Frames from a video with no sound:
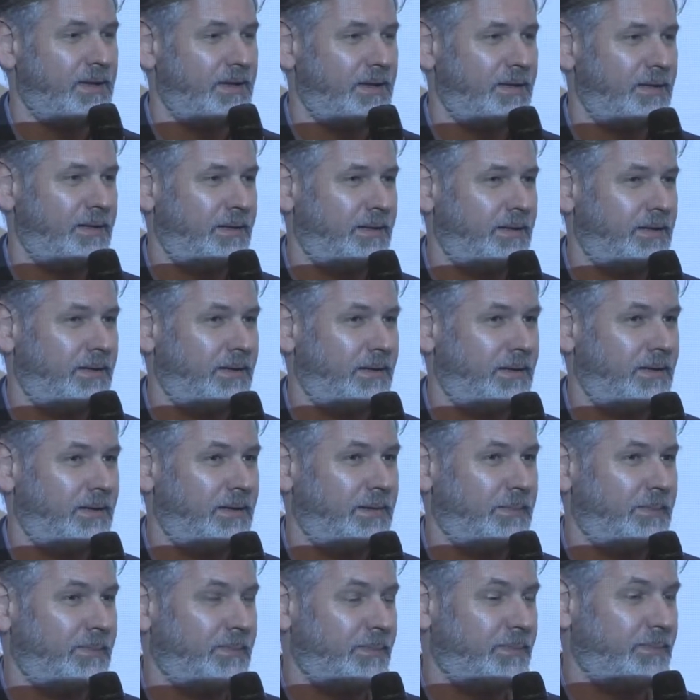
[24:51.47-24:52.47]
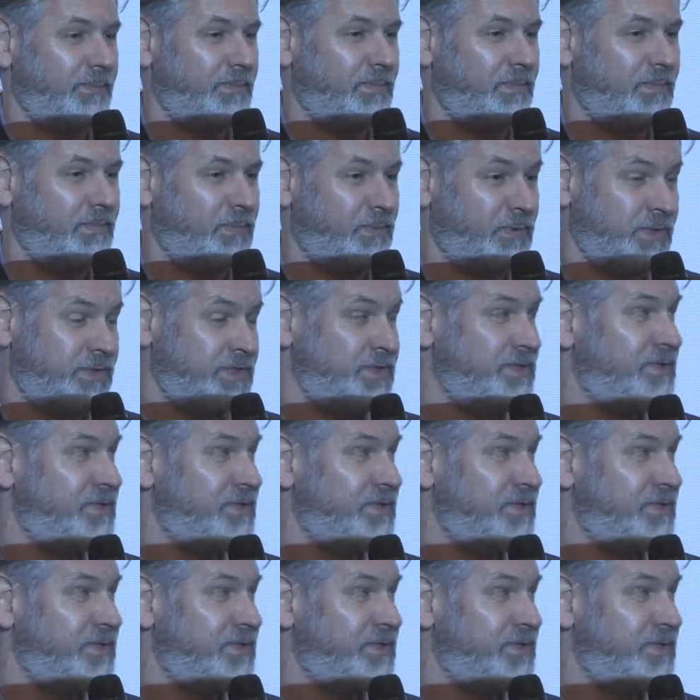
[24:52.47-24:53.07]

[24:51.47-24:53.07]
which